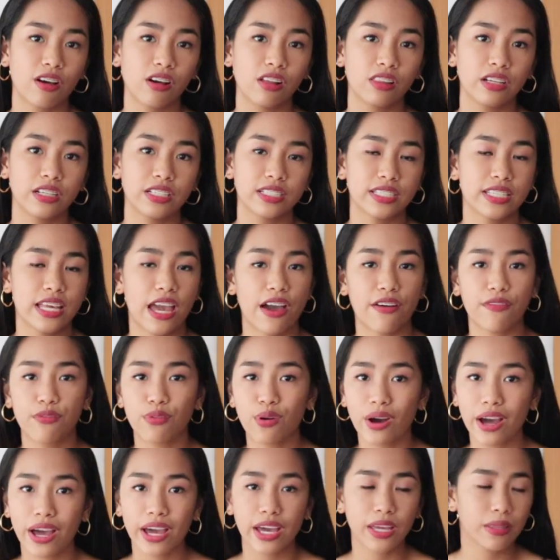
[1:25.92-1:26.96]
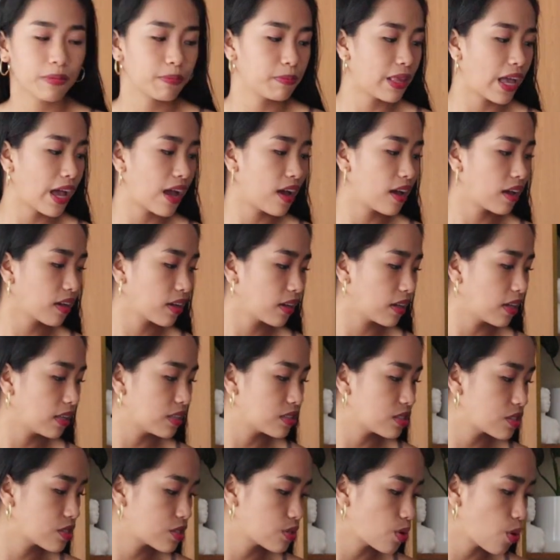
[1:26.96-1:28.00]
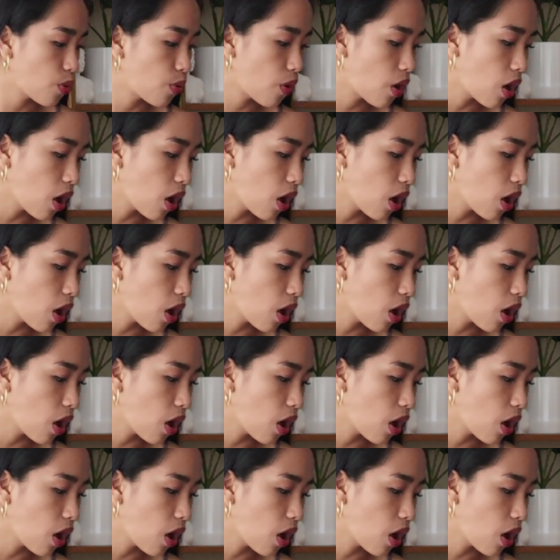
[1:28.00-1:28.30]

colors. They have white, black, and so